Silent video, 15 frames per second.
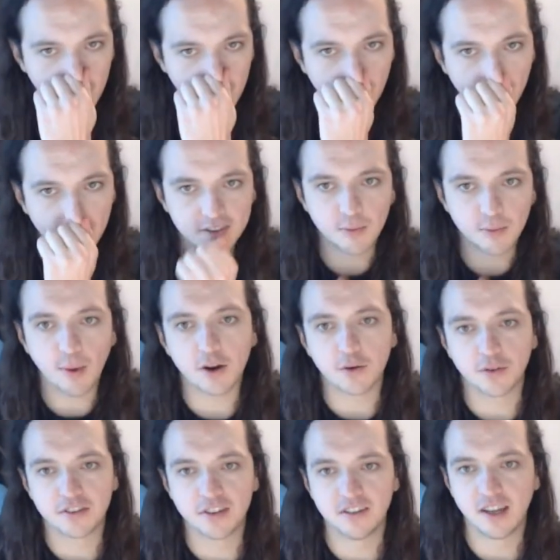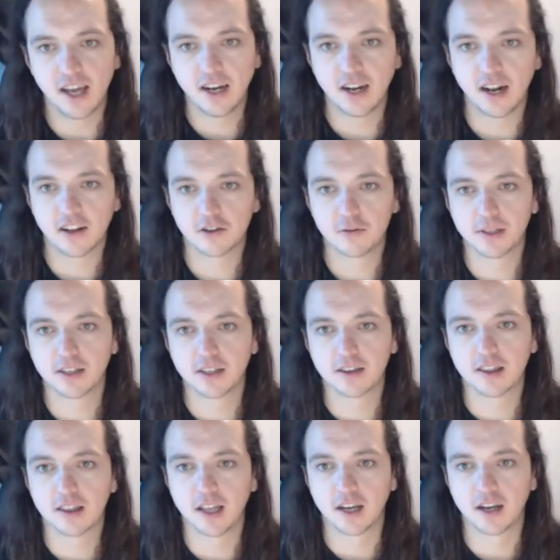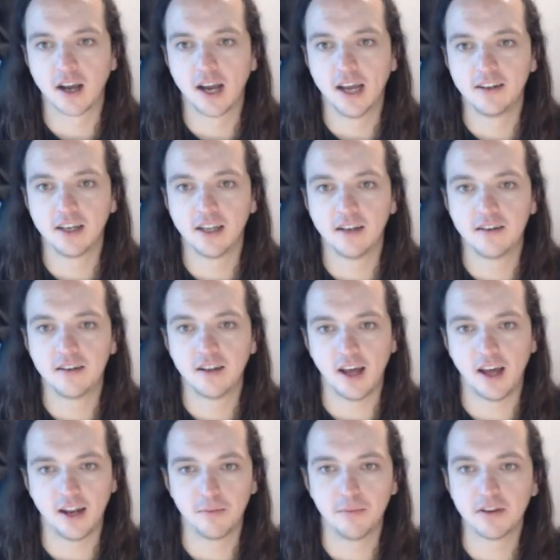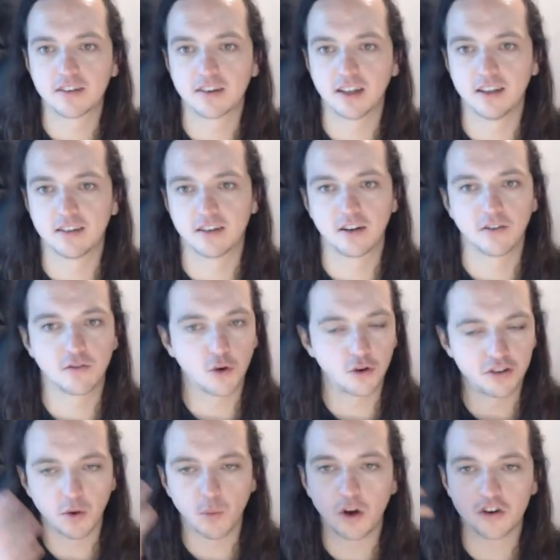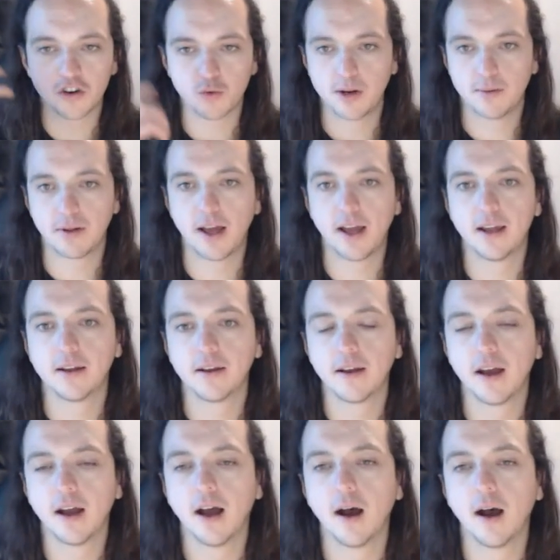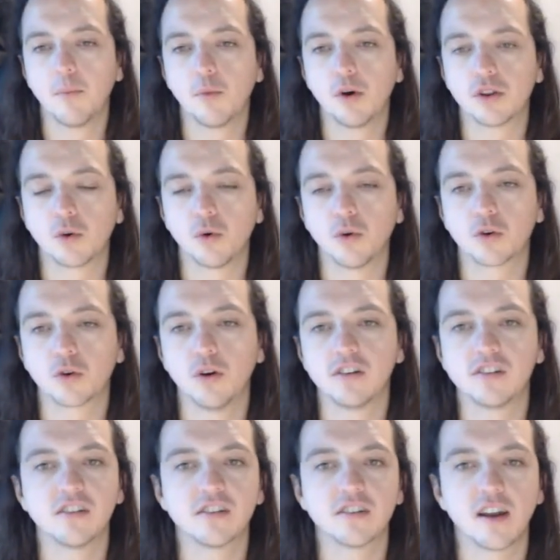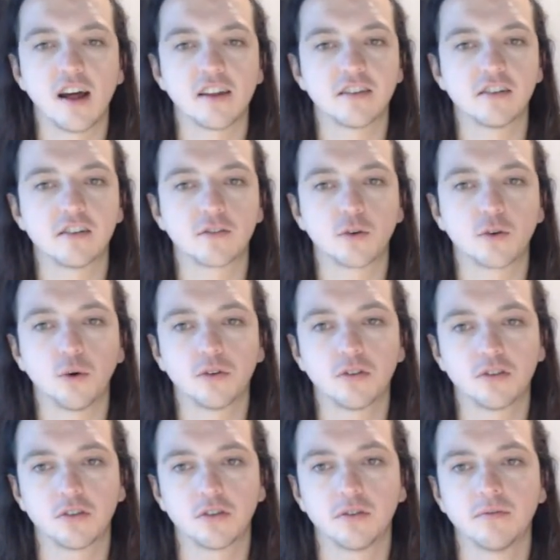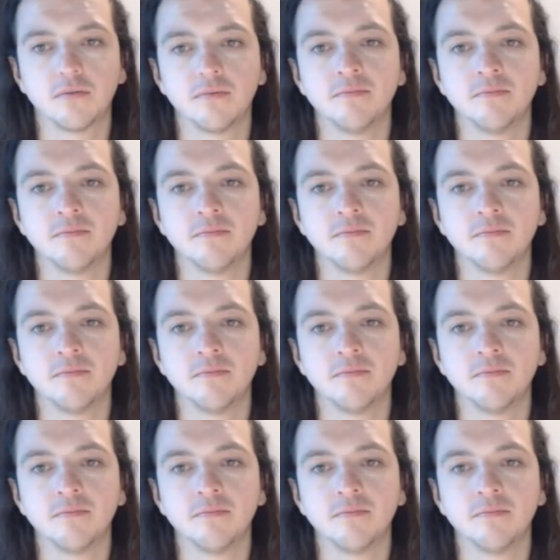All right, so Michael says, had an unexpected thing I had to get done. I missed the lesson. Of course, you can watch the replay with all the questions and answers, of course.